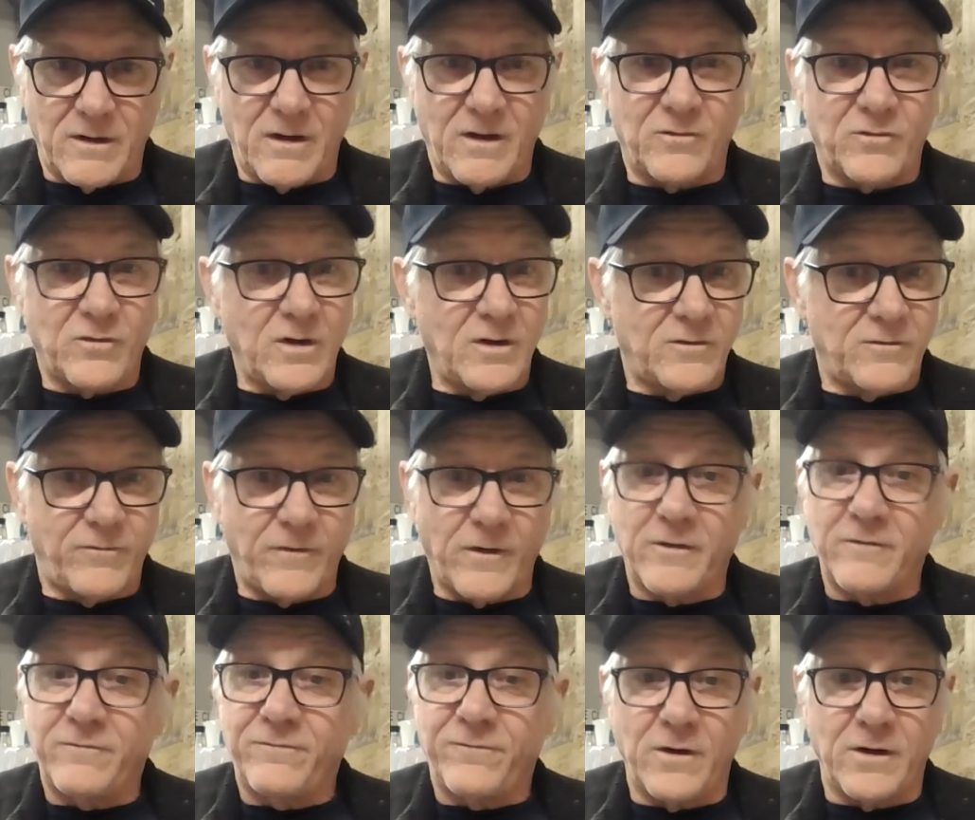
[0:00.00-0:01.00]
it's
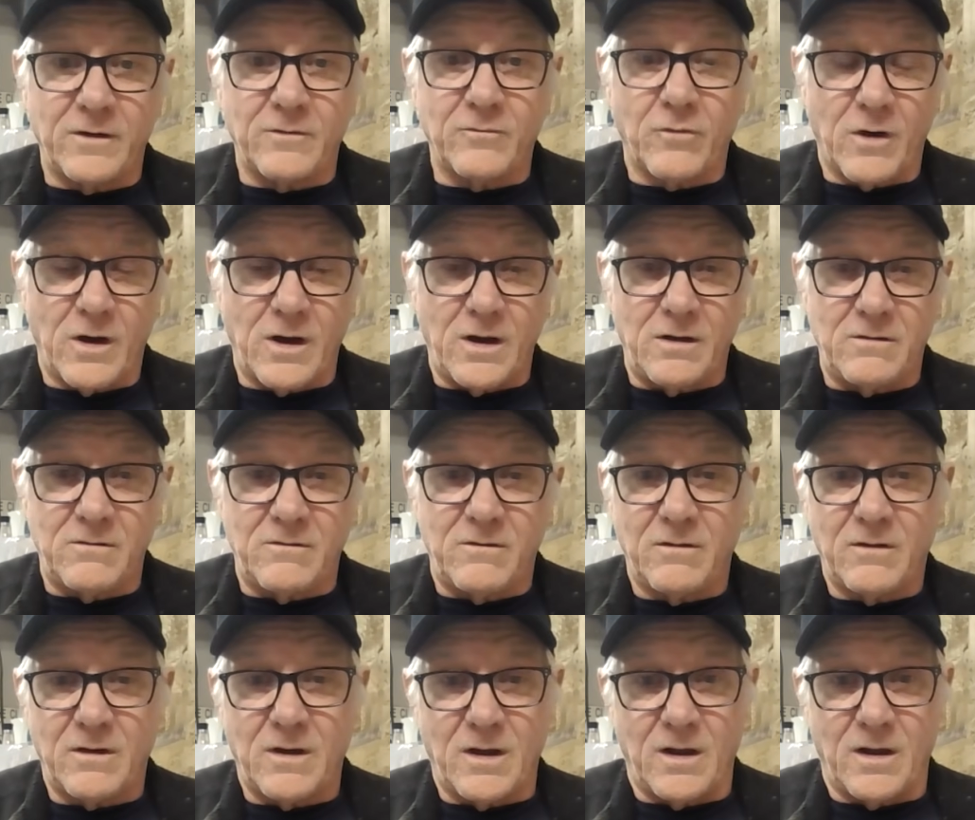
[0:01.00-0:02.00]
very fine grained
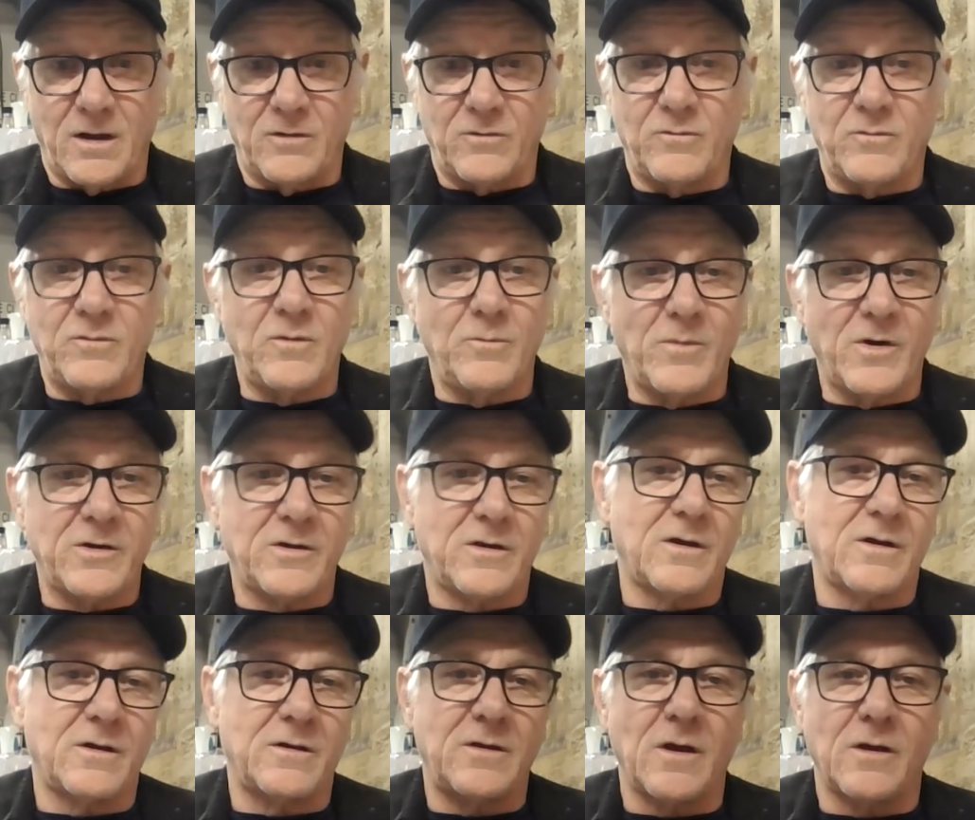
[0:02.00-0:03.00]
and you might
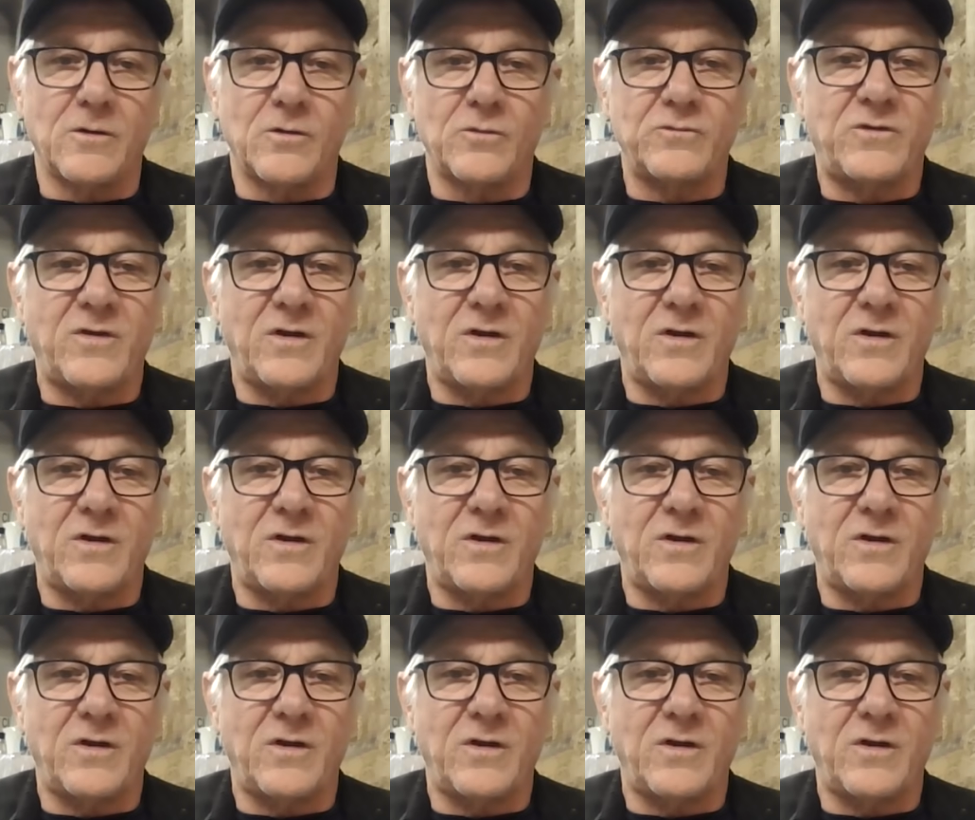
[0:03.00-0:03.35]
get a yellow